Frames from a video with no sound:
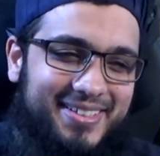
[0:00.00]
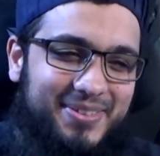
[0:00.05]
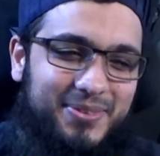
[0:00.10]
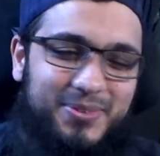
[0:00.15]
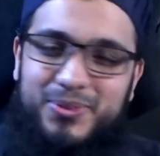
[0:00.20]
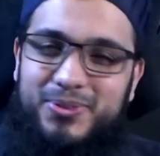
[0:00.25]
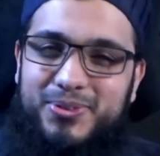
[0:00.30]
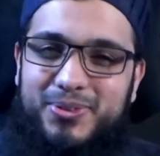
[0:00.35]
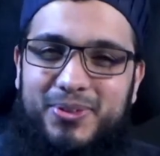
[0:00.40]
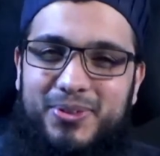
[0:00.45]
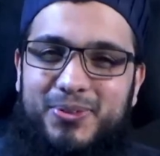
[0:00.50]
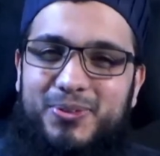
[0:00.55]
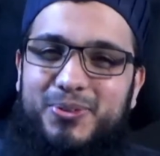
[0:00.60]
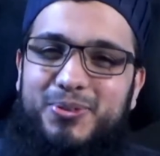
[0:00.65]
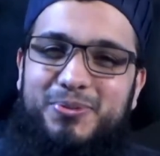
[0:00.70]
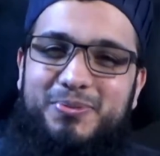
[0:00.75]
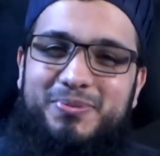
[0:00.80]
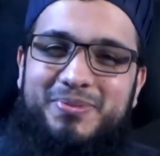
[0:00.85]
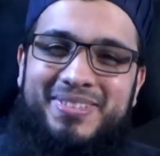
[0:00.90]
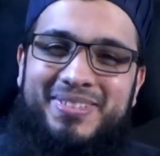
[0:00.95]
it was just a
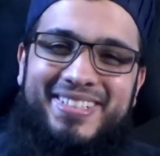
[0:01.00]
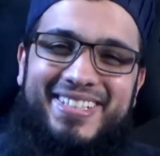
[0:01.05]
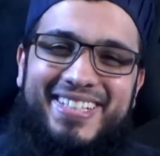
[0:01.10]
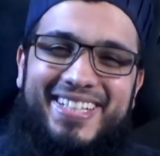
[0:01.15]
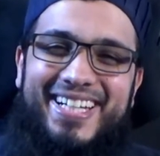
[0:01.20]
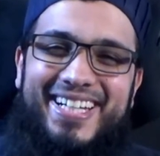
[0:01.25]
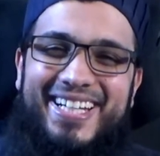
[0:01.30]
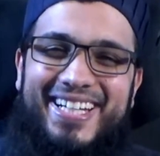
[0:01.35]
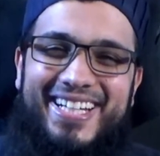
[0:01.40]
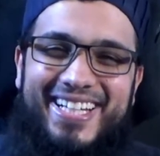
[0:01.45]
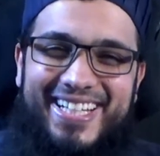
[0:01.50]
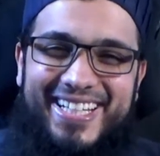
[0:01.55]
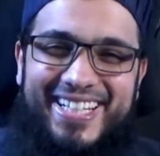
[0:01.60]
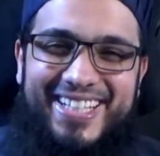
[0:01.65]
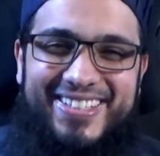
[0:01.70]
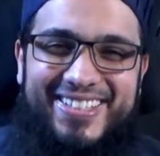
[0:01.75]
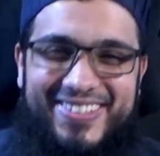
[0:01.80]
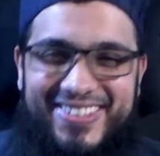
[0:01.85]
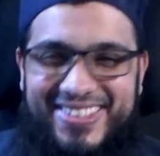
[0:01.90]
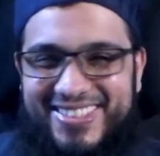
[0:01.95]
room.
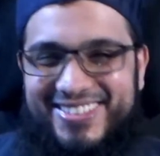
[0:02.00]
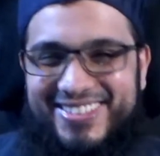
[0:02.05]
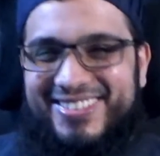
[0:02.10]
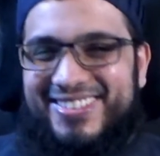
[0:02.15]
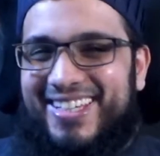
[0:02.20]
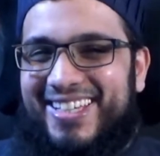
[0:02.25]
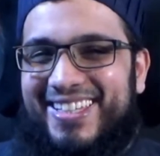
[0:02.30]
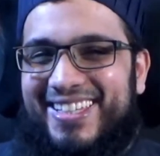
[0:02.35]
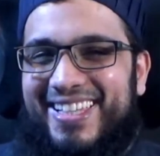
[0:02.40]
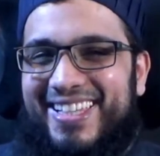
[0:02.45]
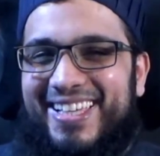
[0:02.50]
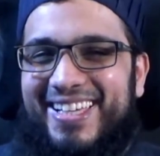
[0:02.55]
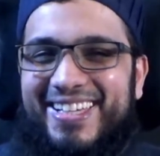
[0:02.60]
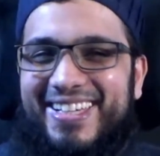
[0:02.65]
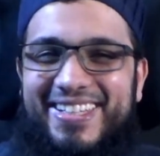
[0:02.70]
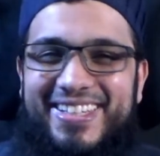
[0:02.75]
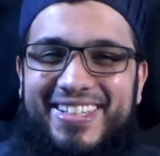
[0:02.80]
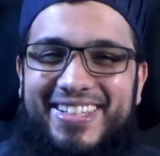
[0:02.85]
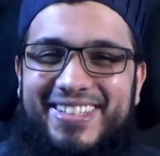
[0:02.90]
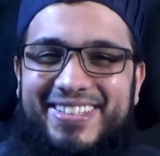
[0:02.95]
You sat there
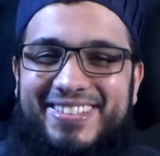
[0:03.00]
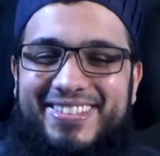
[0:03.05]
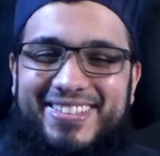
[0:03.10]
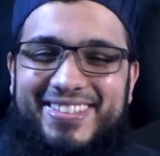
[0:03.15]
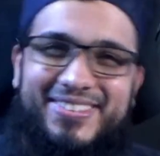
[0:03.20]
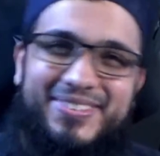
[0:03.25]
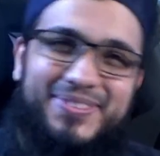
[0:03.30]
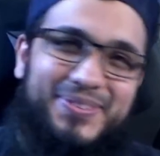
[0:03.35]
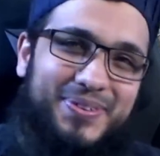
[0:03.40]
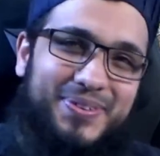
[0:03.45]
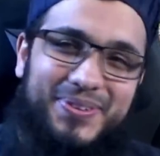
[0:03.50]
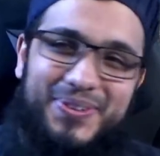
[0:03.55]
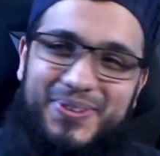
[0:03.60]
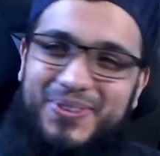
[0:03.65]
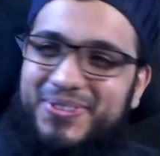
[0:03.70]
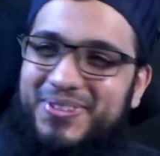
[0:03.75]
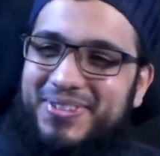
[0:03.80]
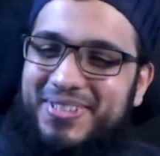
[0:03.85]
till someone calls